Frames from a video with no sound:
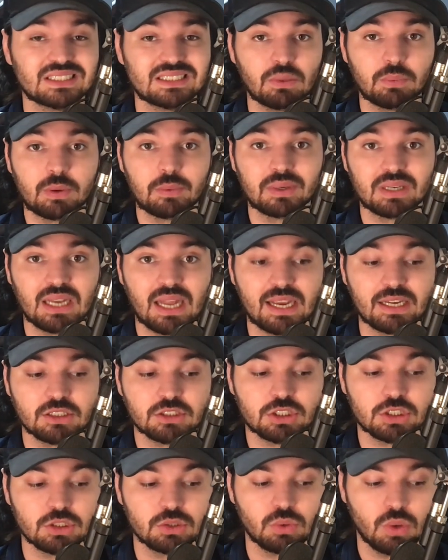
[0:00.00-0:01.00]
that we would like
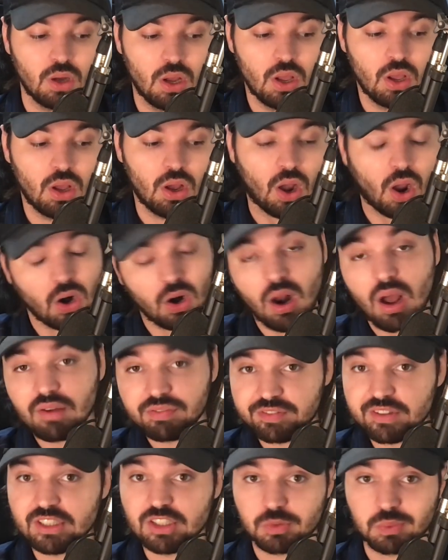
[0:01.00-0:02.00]
to, our
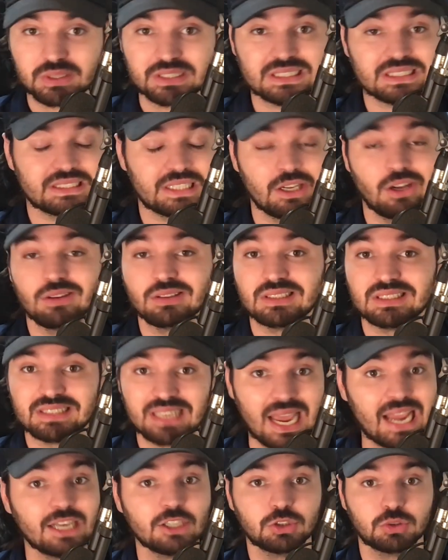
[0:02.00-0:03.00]
offense was still
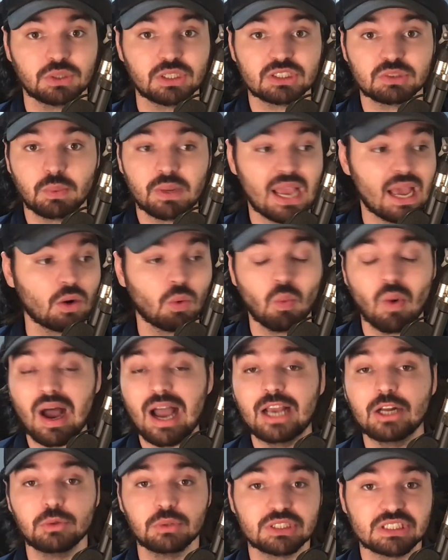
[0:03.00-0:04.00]
dangerous. We had a
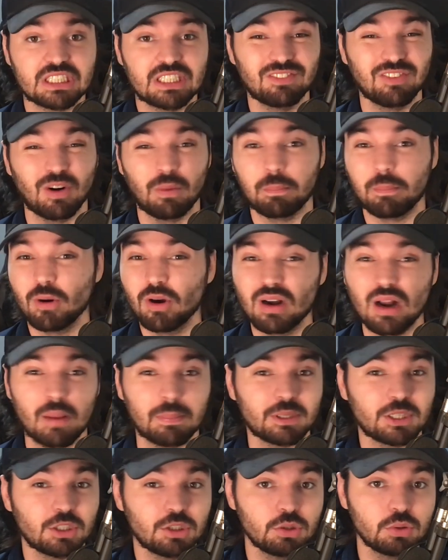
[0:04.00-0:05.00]
wide receiver put up
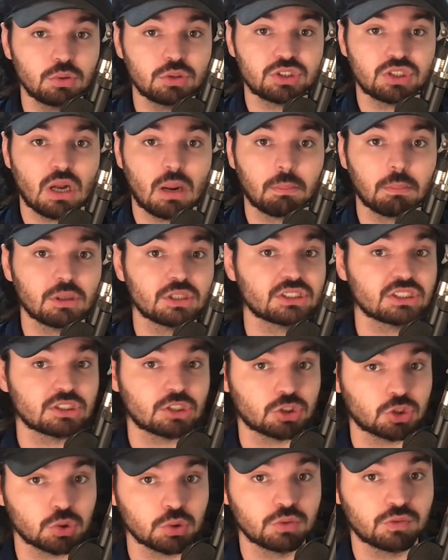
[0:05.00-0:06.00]
huge numbers as
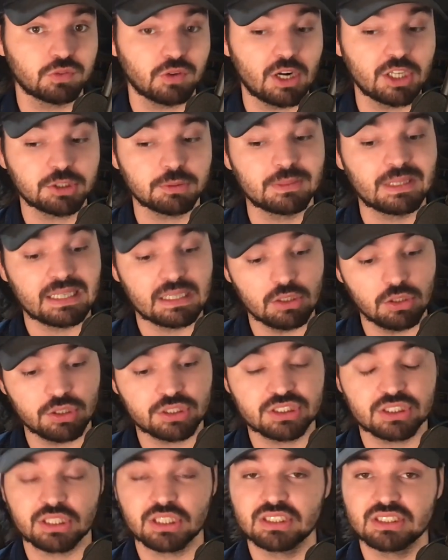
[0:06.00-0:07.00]
a true freshman. He
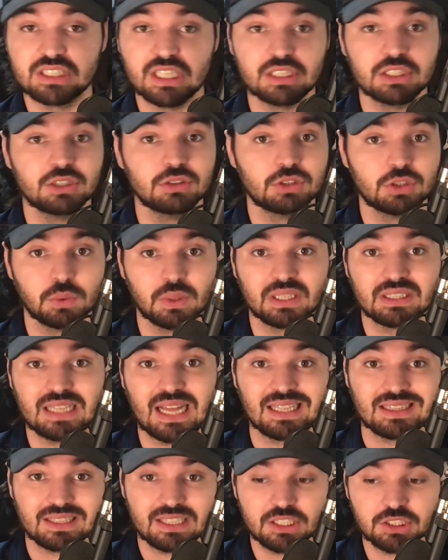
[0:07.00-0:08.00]
looks to continue doing
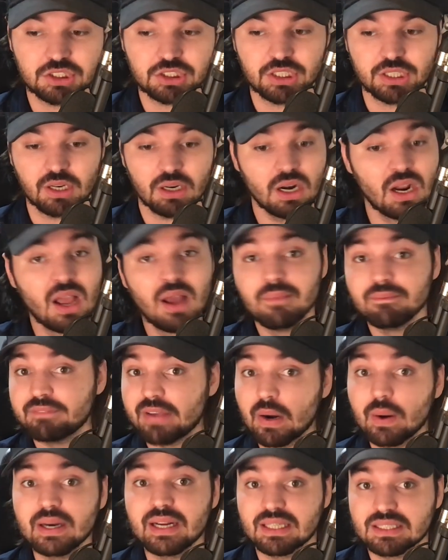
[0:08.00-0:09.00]
that this year.
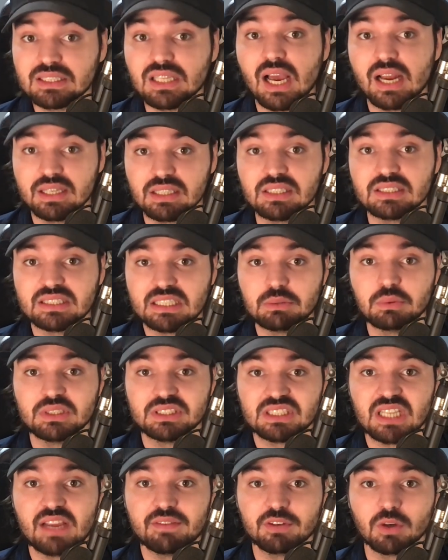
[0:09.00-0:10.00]
Very excited to see what
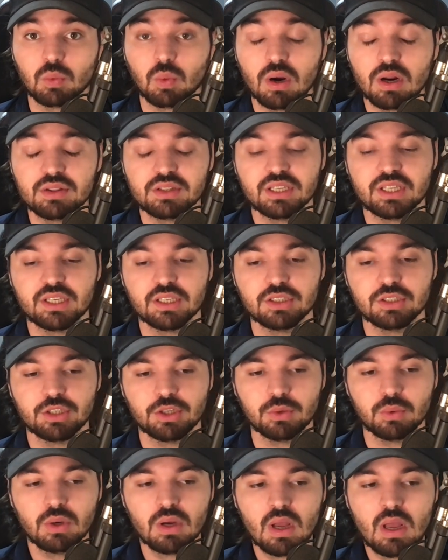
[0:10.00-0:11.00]
Xavier Worthy can
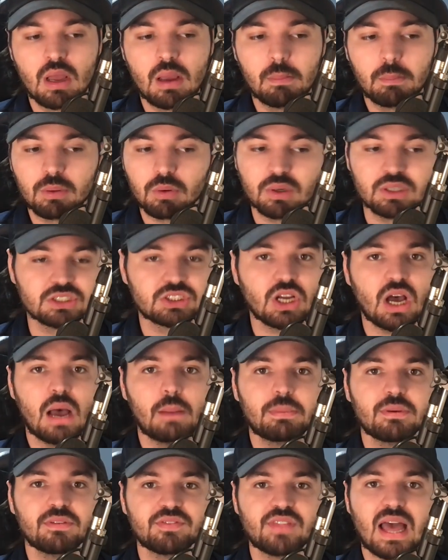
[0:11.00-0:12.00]
do. But on
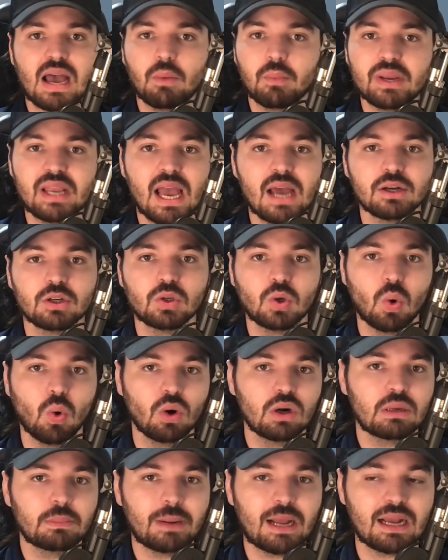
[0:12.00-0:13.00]
top of that, we had
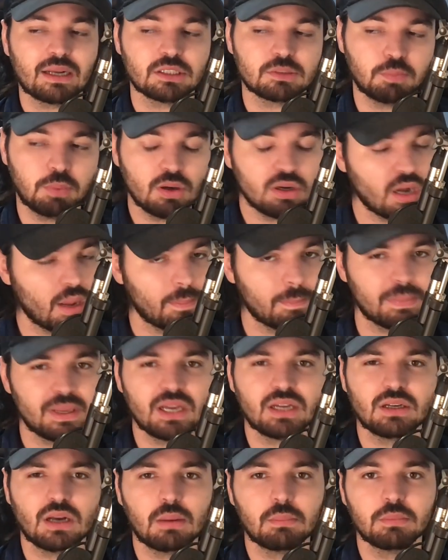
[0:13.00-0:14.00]
quarterbacks put up
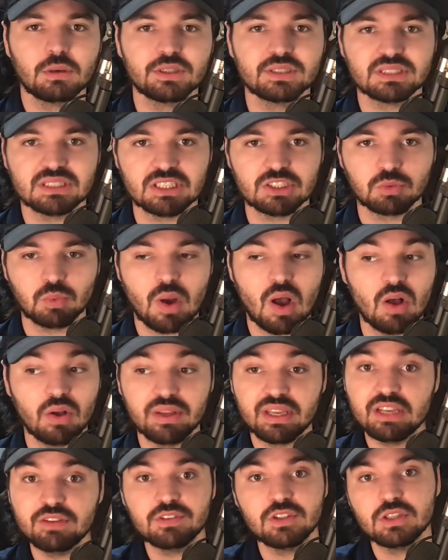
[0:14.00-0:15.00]
big numbers as well,
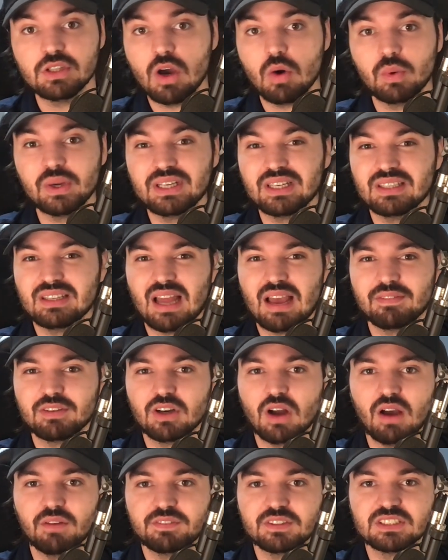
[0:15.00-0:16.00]
even though we didn't have an
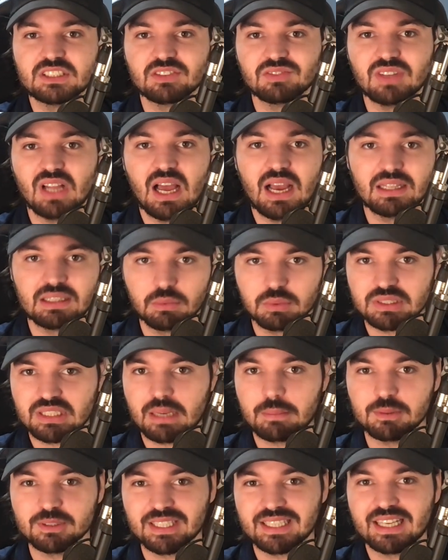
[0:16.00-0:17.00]
offensive line that was
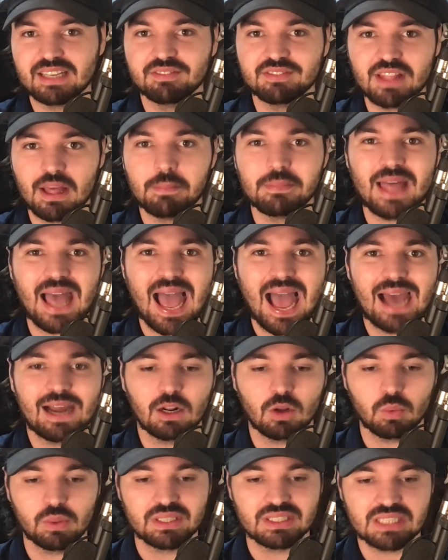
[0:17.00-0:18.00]
able to give them the
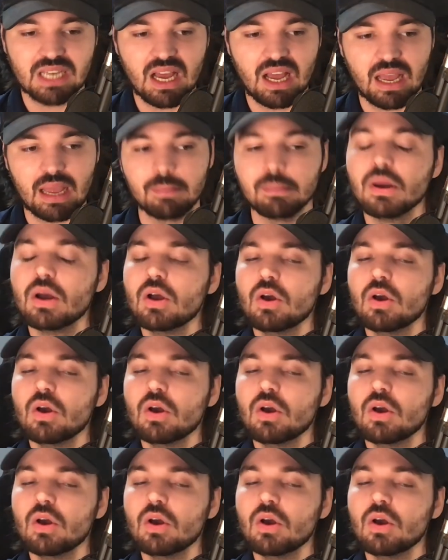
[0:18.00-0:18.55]
adequate time.